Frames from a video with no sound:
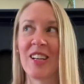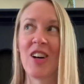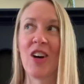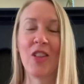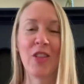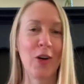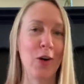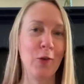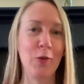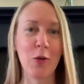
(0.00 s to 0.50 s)

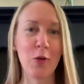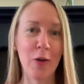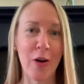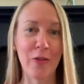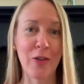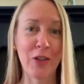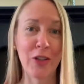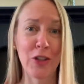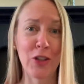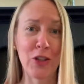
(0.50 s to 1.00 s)
although if you've
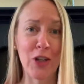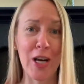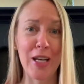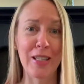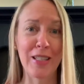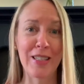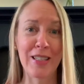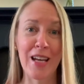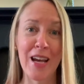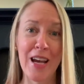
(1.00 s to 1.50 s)
ever
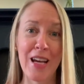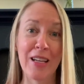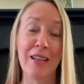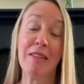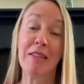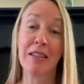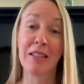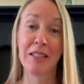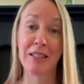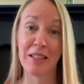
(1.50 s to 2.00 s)
dressed a
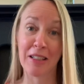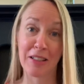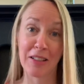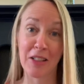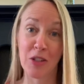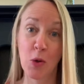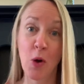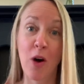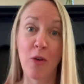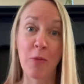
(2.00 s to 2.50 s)
6 to
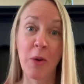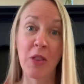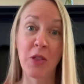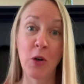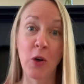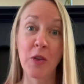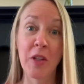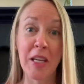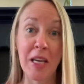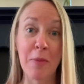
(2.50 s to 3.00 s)
12 month
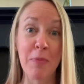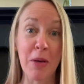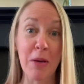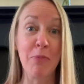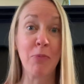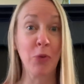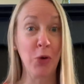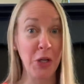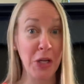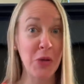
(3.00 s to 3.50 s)
old, they can be
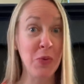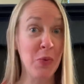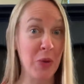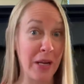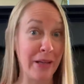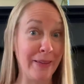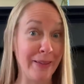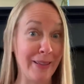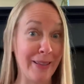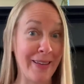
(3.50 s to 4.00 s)
pretty
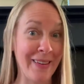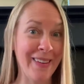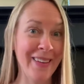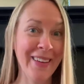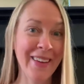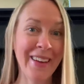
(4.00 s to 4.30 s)
wiggly.